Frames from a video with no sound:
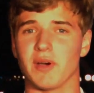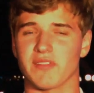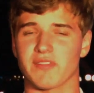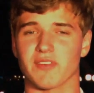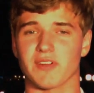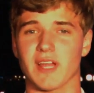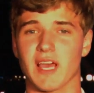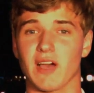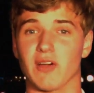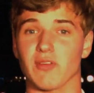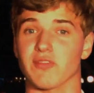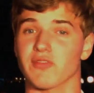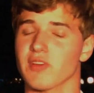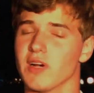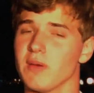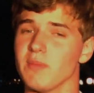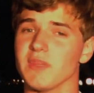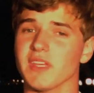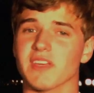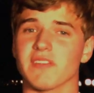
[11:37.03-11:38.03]
But for now,
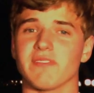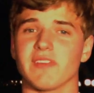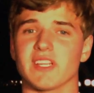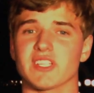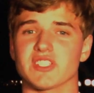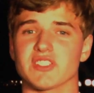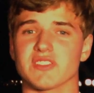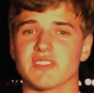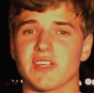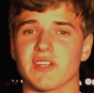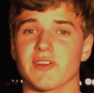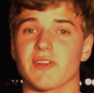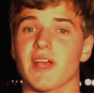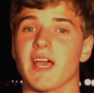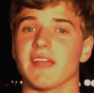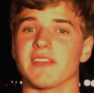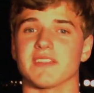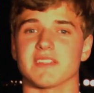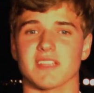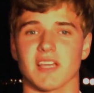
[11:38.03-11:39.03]
from the Convention Center
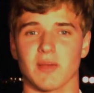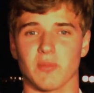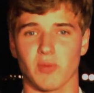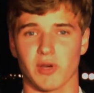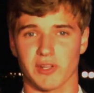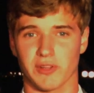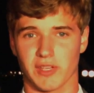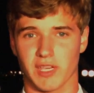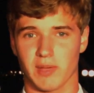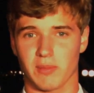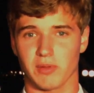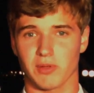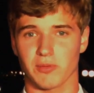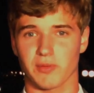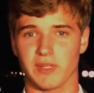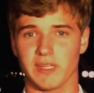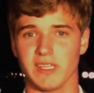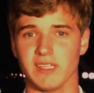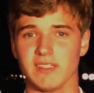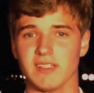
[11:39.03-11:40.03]
at the Time Warner Cable
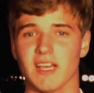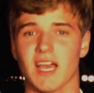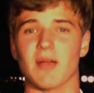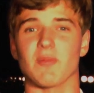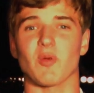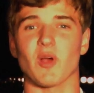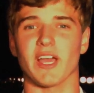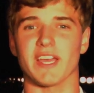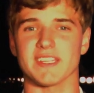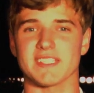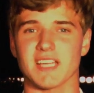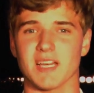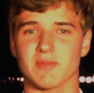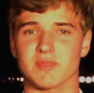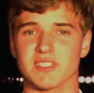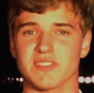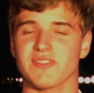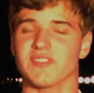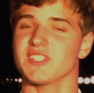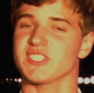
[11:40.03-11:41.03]
Arena, I'm Ryan
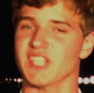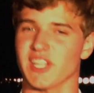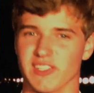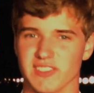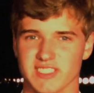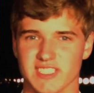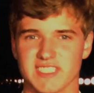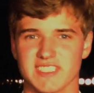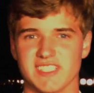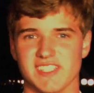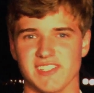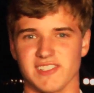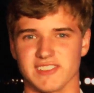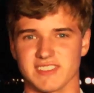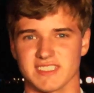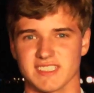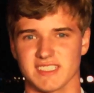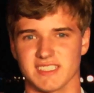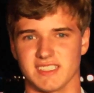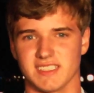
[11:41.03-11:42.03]
Thompson for Channel 6
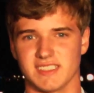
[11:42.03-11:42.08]
News.